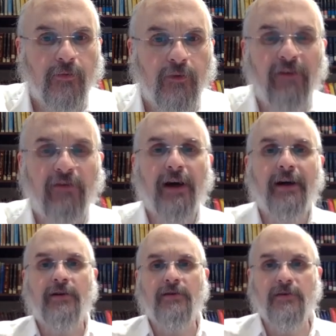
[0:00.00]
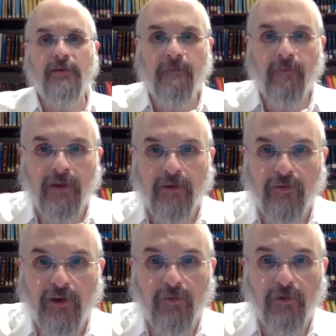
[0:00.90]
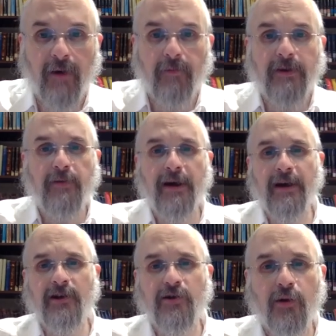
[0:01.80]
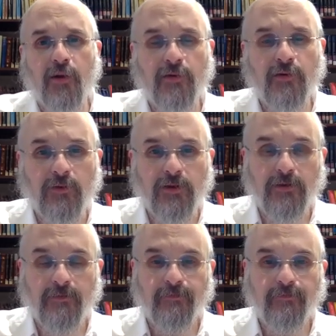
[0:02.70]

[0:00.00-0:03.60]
5 lines from the top of the page, the third word.